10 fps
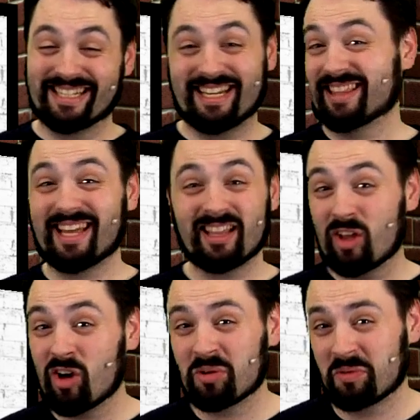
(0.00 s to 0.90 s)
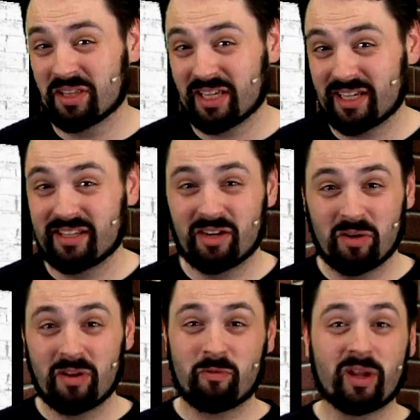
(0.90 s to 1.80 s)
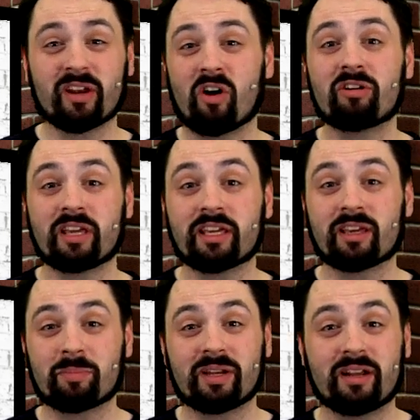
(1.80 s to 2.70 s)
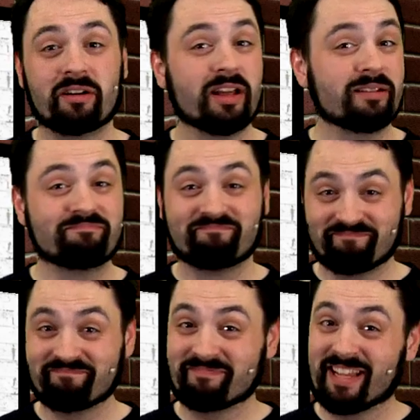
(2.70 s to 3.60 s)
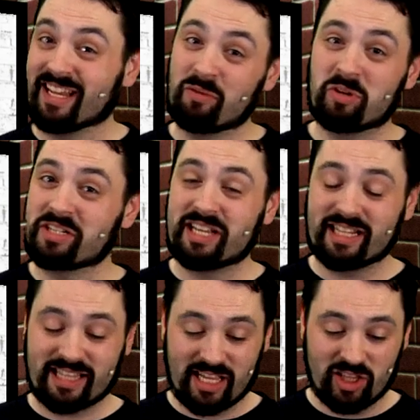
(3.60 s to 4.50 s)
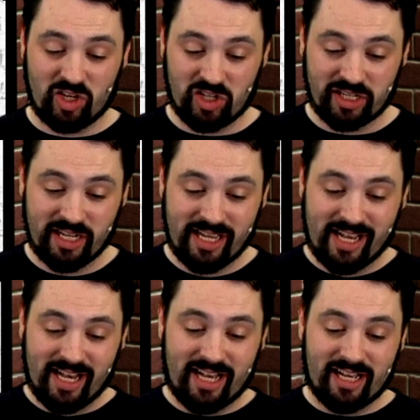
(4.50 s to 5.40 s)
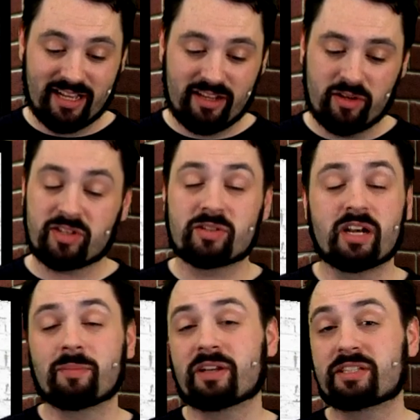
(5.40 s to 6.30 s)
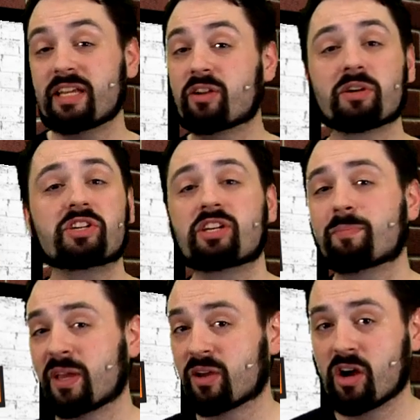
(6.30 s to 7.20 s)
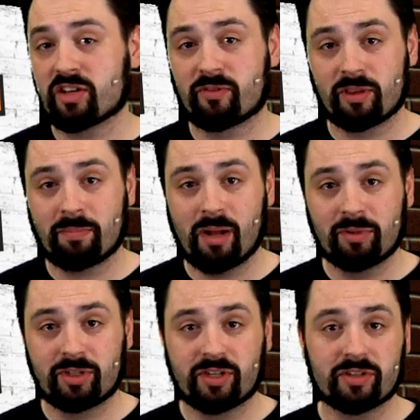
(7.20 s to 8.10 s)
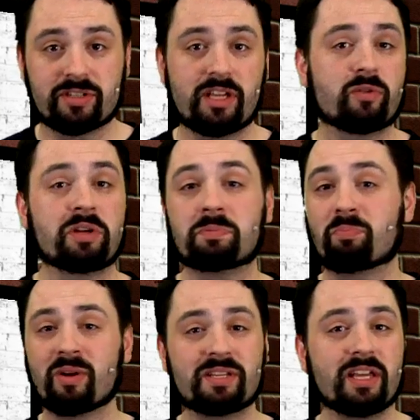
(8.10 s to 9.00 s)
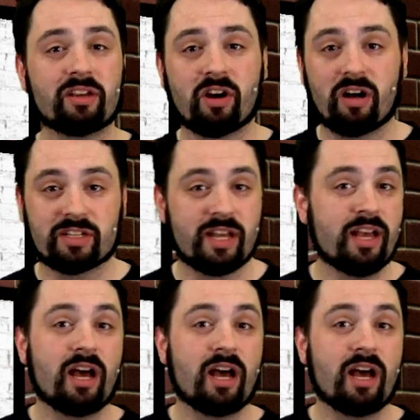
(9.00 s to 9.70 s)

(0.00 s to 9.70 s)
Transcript: Not that long, really. If we can all get gigabit internet, it wouldn't take that long. You also talk about decreased shipping costs for the publishers, decreased printing costs,